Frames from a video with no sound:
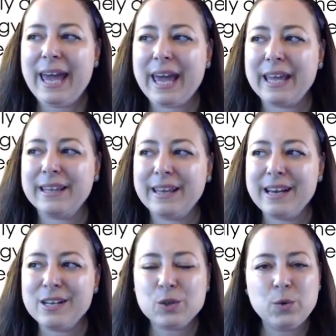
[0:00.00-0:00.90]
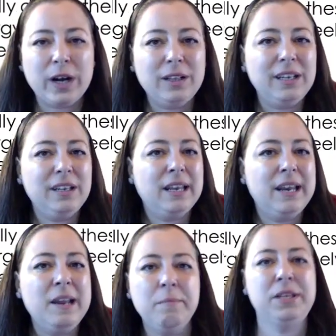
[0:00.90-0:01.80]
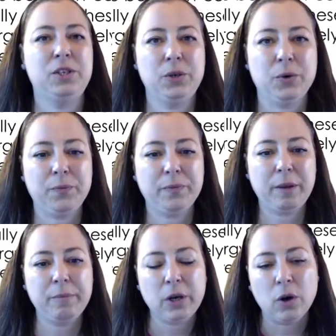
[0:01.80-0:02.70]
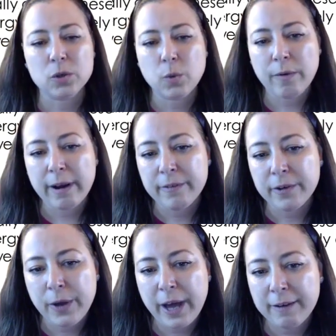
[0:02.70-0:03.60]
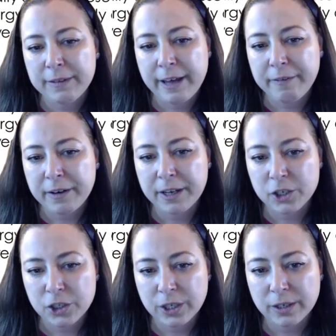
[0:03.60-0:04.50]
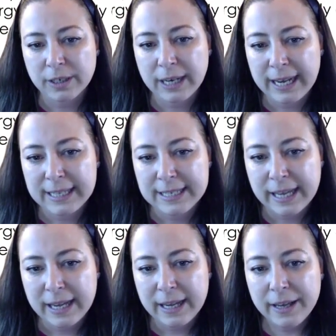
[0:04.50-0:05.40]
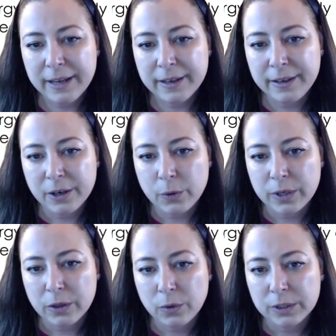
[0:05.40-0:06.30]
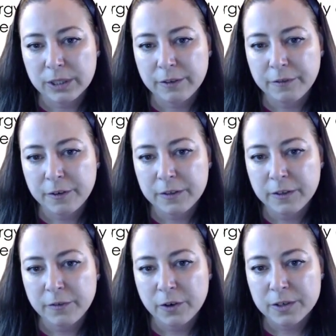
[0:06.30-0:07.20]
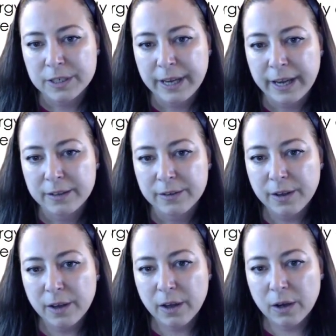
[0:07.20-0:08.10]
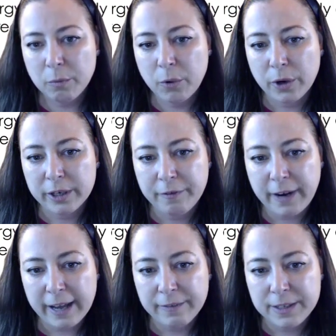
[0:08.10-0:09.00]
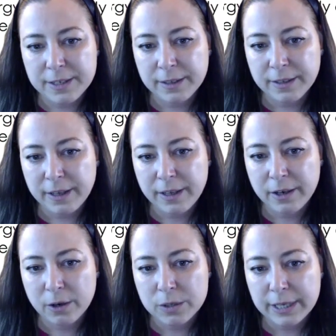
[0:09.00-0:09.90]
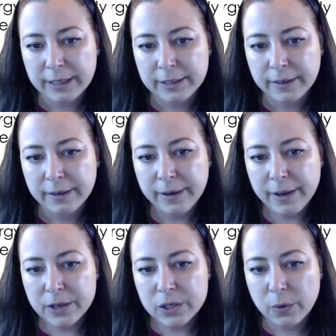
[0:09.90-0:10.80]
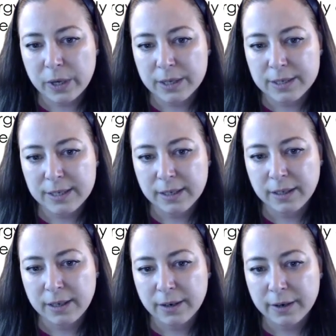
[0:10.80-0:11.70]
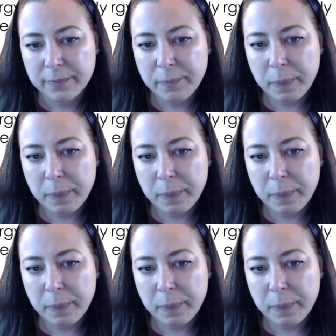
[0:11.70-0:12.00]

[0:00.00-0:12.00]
And as well, it limits you, because wherever you have definition, let's say here we looked at the 51st gate, 0.5, it's in the ego center. So we can see it here.